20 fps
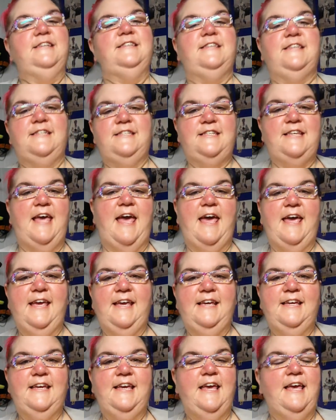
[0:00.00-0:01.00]

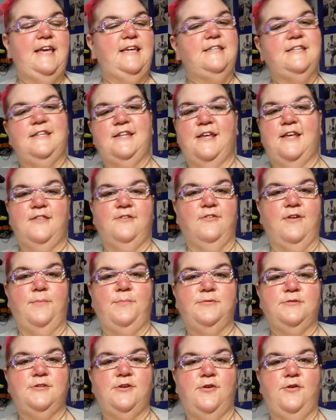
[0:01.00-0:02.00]
Today is another
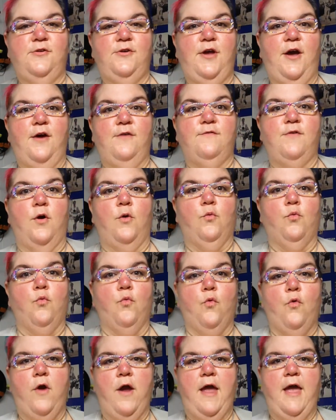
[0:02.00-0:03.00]
episode of
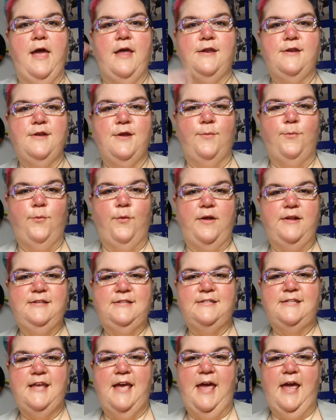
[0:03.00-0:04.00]
Random
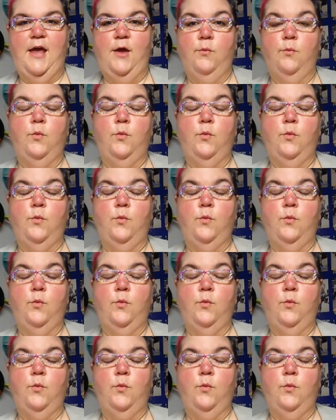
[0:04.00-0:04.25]
Wednesday.